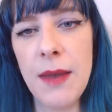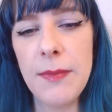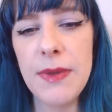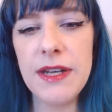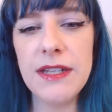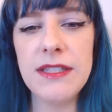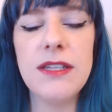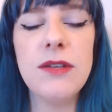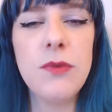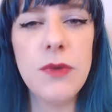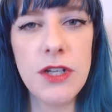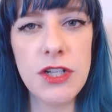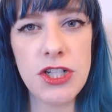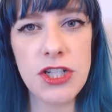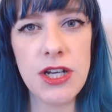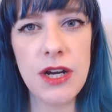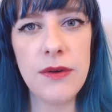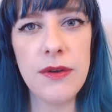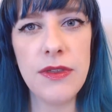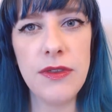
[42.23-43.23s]
but I did want to
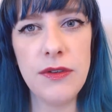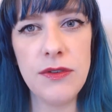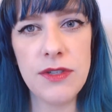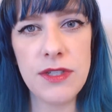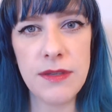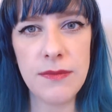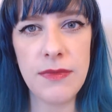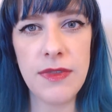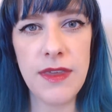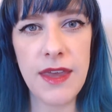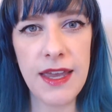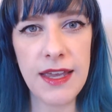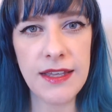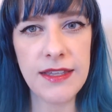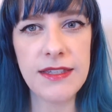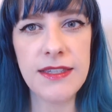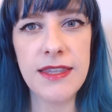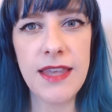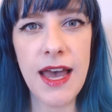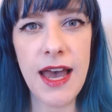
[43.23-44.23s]
share with you some
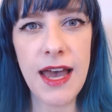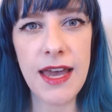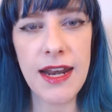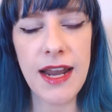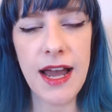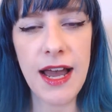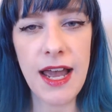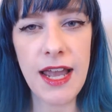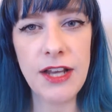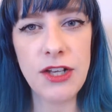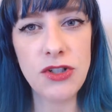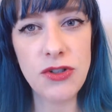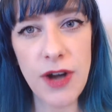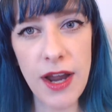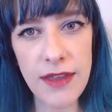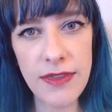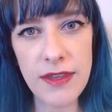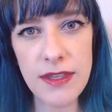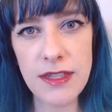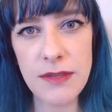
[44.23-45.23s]
things that I
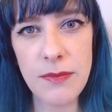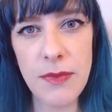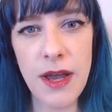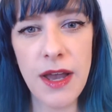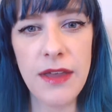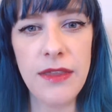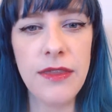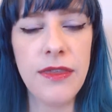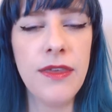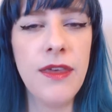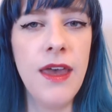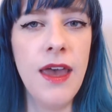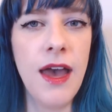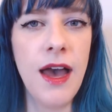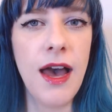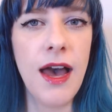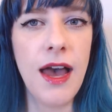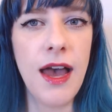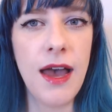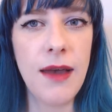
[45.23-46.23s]
tried this month
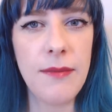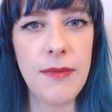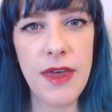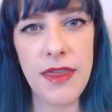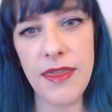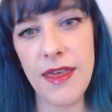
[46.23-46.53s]
um,